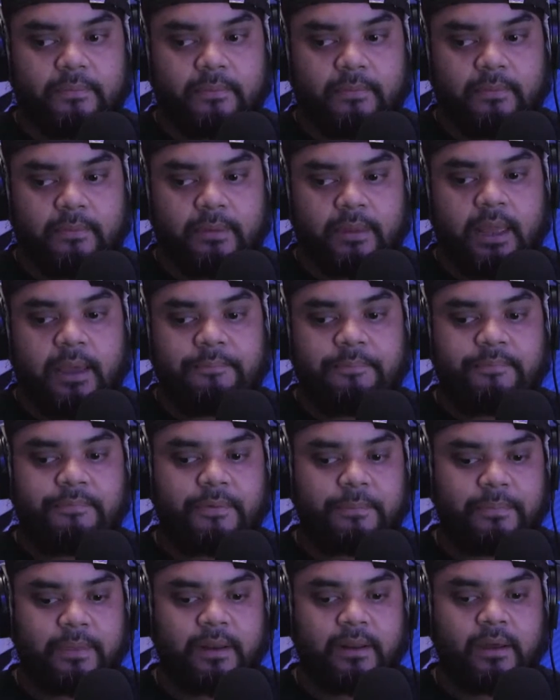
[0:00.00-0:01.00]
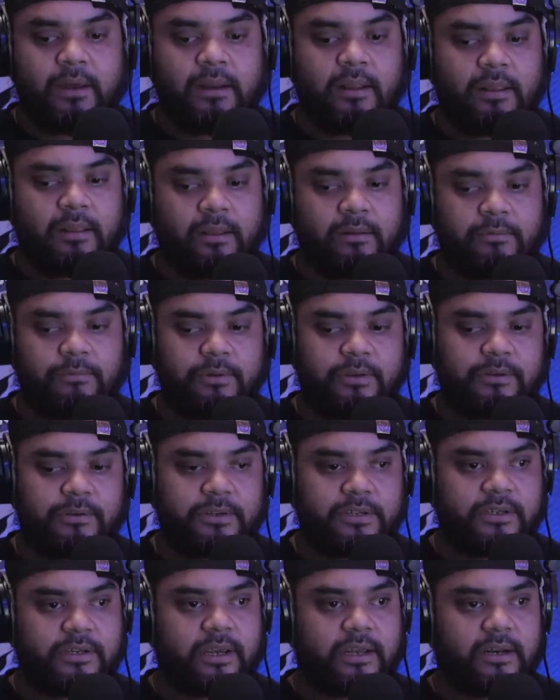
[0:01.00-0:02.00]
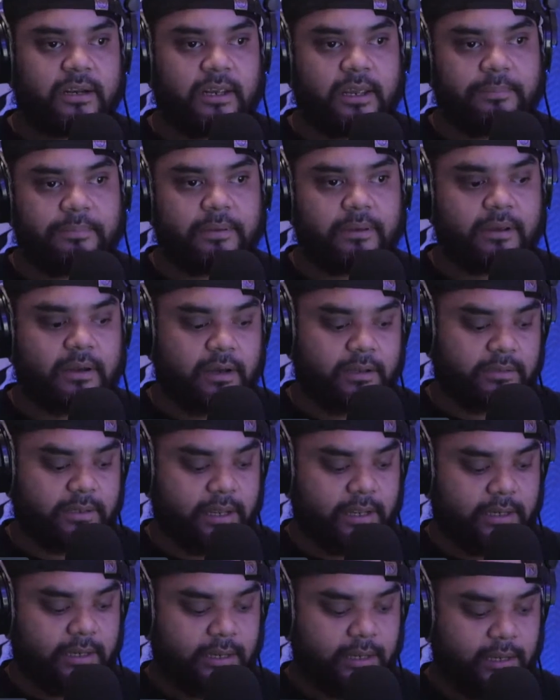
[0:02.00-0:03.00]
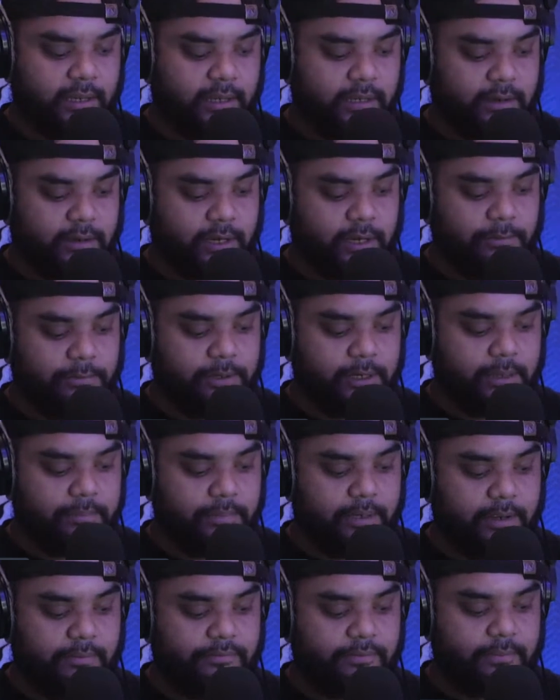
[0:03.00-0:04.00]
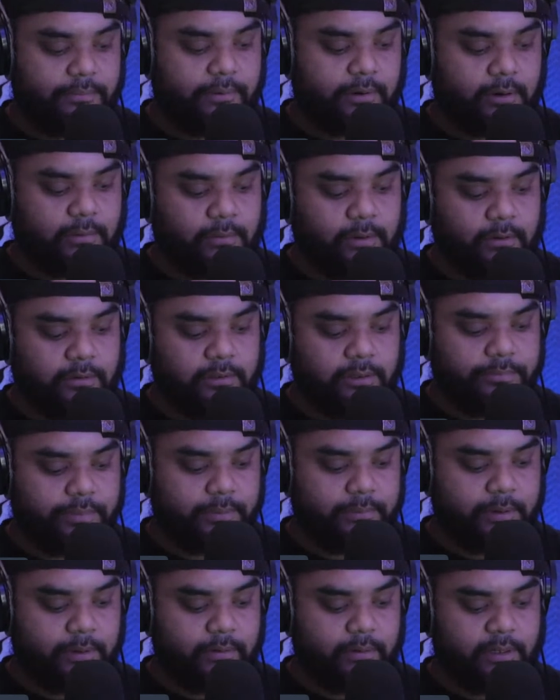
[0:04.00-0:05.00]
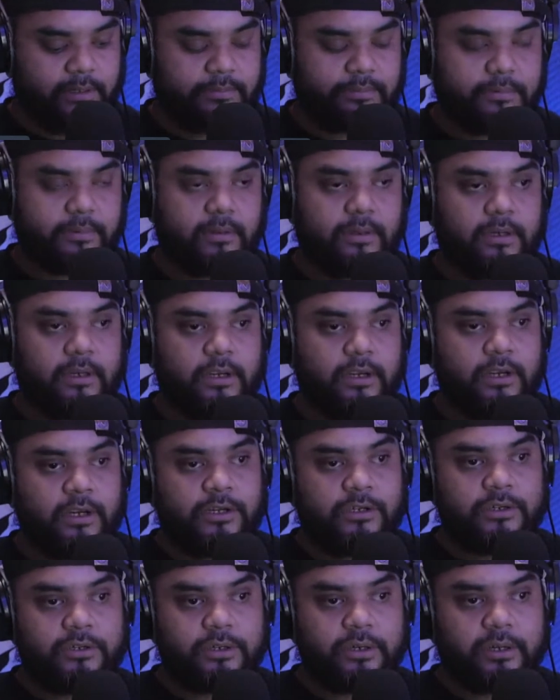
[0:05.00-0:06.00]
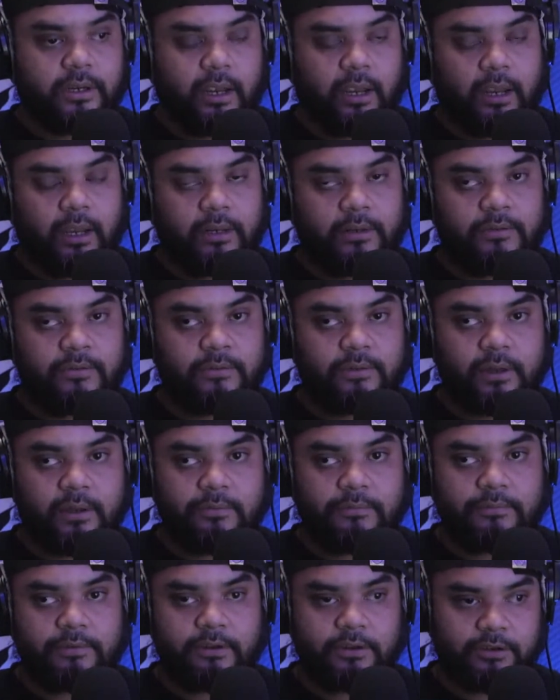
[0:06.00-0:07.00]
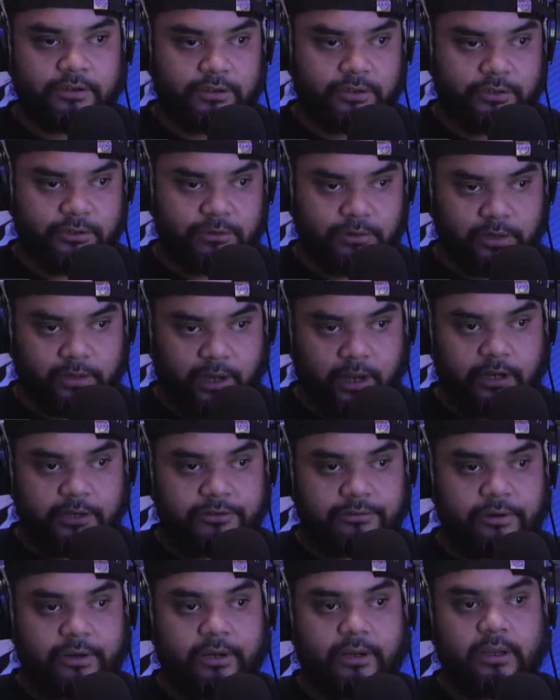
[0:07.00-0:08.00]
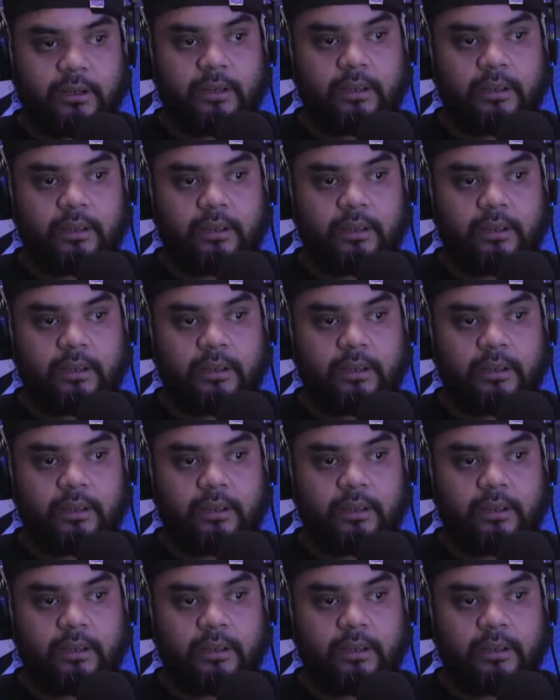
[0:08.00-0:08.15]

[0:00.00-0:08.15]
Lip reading: yeah, from then on, and then we just kind of kept in contact. He would hit me up for promo to promote his sugarcane stuff, his sugarcane drink.